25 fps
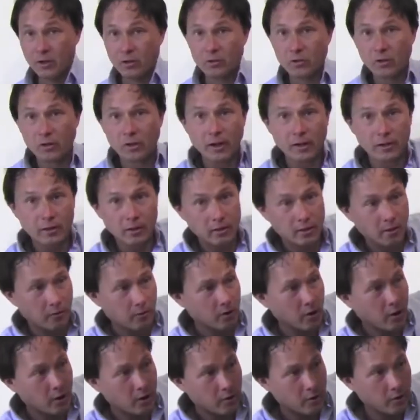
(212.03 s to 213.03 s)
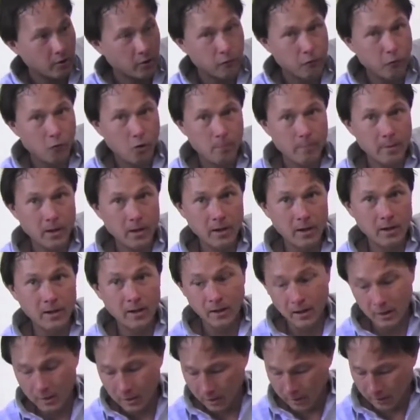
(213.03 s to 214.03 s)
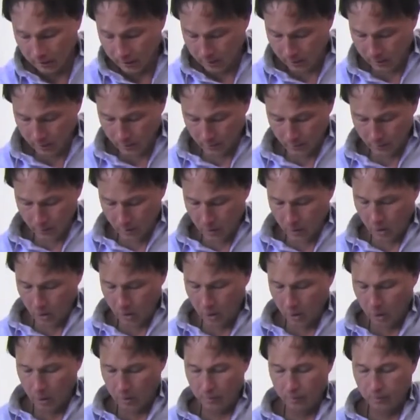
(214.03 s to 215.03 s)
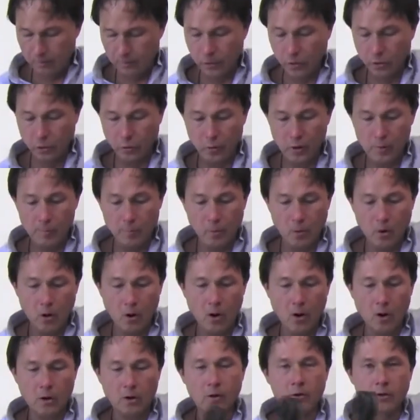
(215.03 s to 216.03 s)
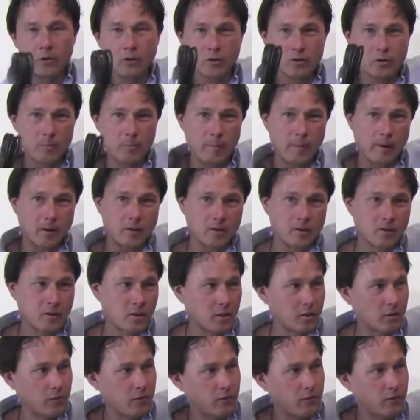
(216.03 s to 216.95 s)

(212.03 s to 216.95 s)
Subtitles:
So I like that they've gone to this format. It is 3-prong, looks to be about 6